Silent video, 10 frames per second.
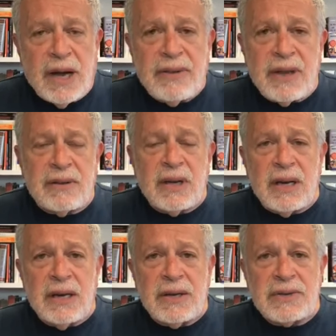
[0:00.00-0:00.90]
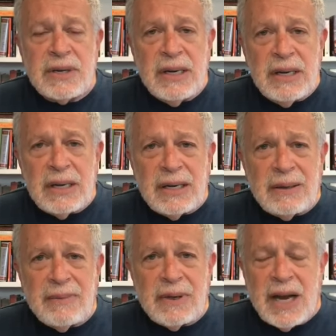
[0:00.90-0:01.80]
I think that he is
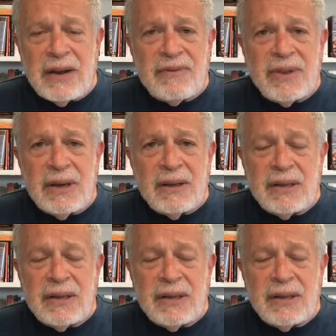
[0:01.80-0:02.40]
kind of the